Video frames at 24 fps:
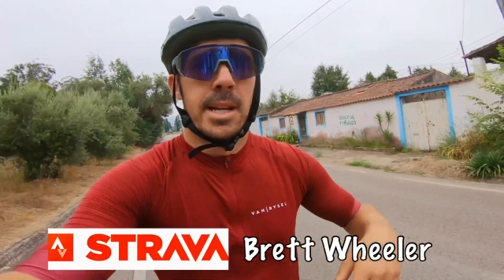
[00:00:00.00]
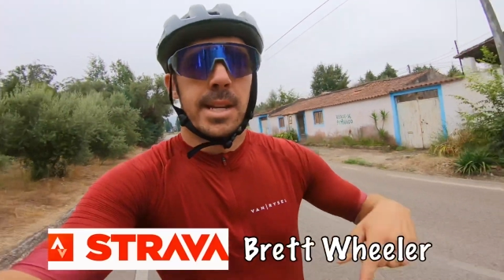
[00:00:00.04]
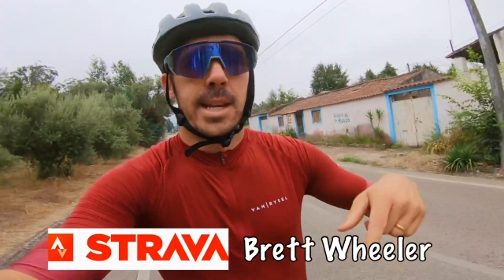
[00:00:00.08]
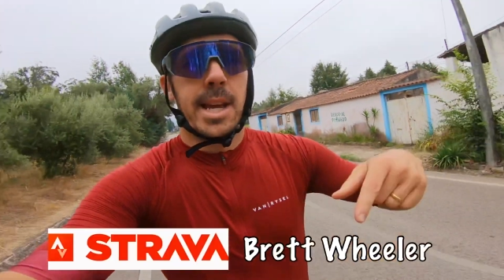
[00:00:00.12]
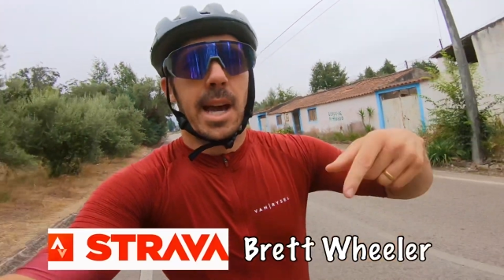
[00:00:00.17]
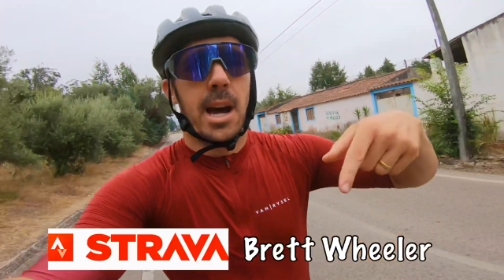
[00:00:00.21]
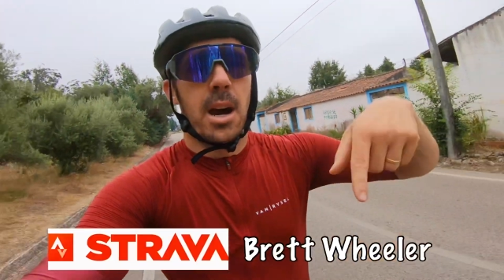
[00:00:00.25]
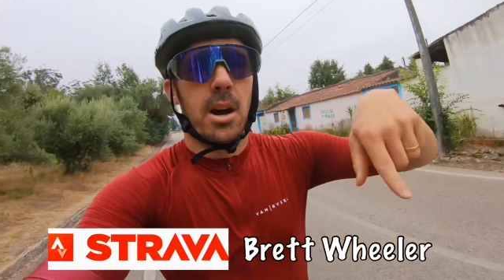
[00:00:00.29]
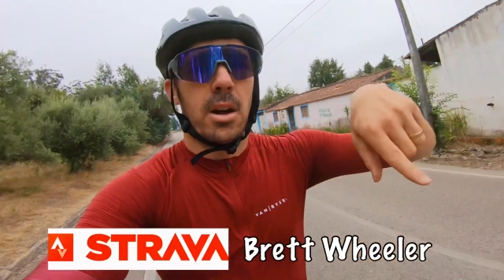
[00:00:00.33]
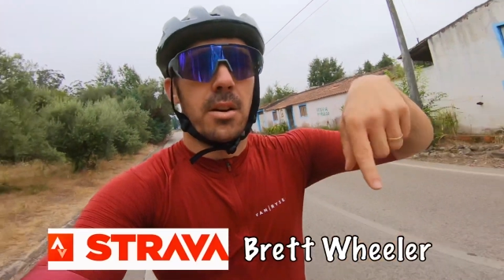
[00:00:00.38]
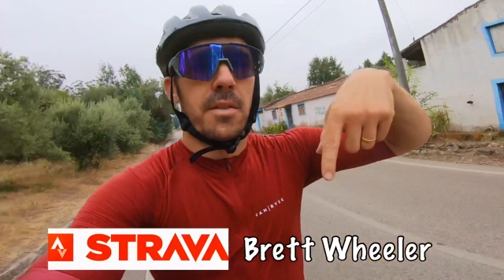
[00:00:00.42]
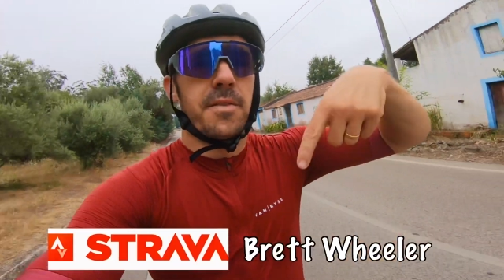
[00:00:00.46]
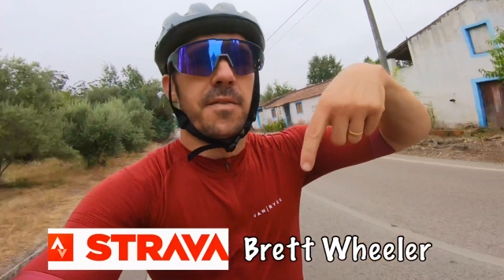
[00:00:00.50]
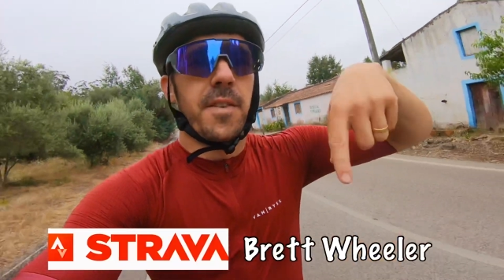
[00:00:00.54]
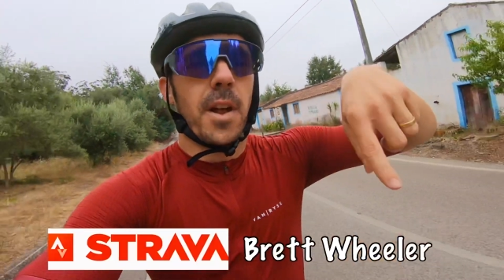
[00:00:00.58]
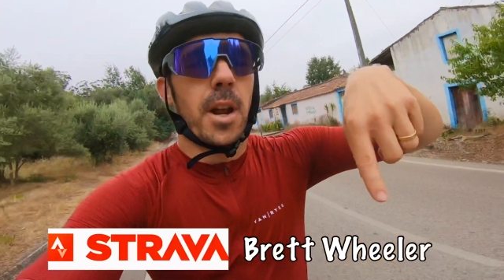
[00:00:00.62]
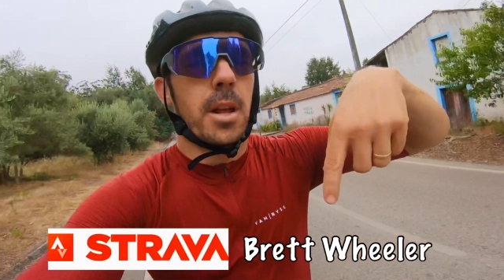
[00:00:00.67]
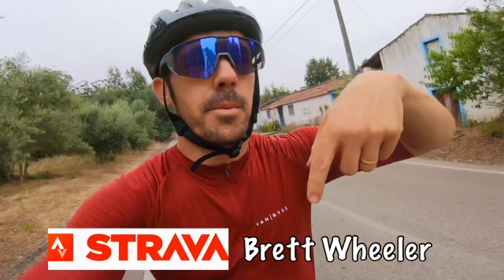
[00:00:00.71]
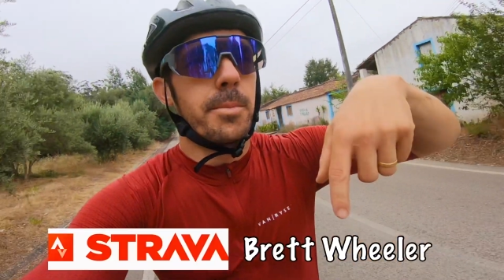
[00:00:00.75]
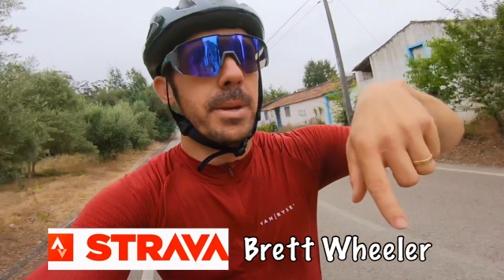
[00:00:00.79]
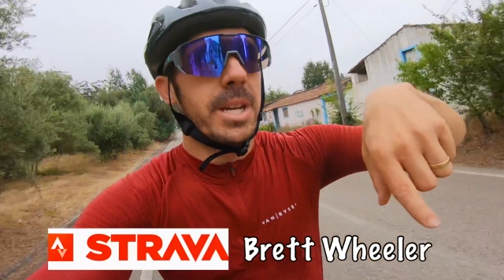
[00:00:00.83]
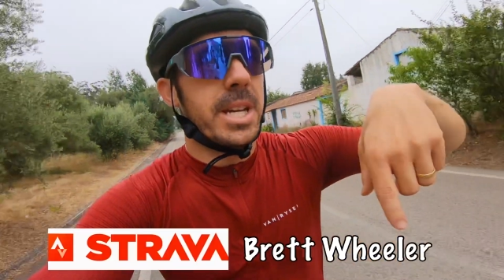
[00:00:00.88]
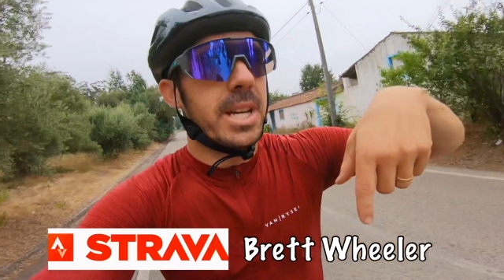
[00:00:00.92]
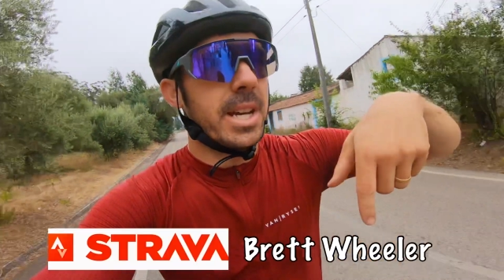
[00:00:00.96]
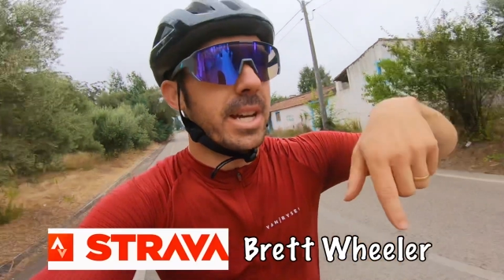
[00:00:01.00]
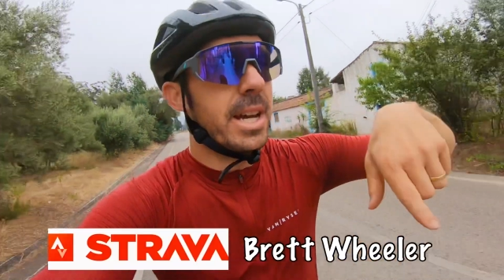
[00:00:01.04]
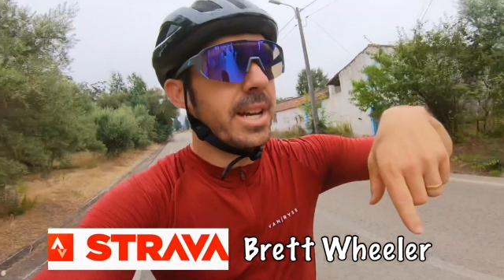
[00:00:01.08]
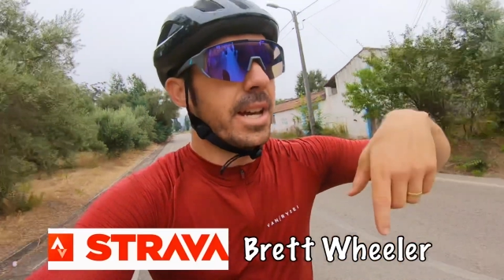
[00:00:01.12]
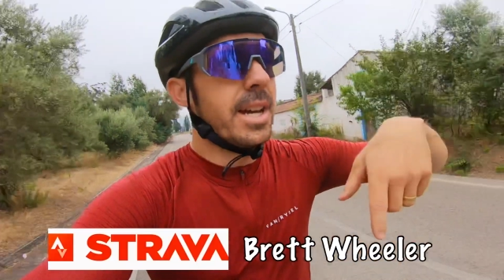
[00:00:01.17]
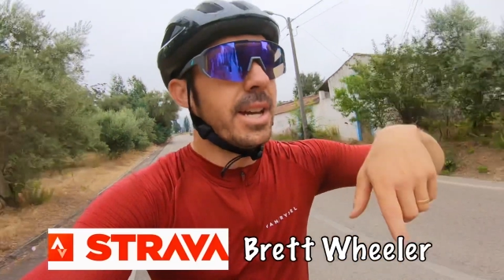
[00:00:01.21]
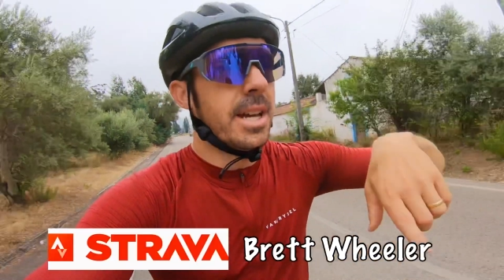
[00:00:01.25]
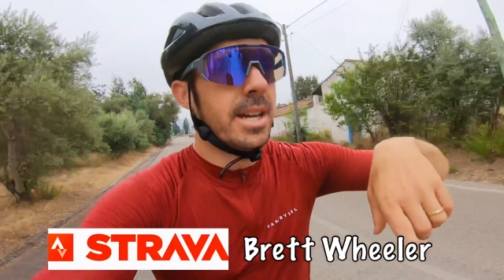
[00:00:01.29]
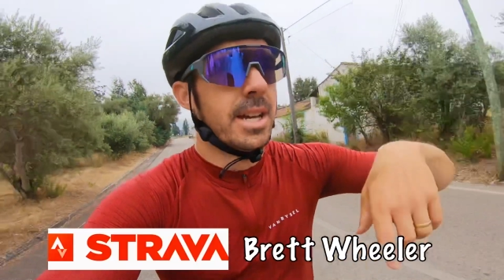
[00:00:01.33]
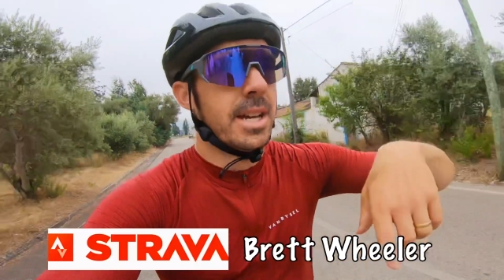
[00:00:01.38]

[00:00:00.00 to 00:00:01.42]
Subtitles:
get on, follow me here.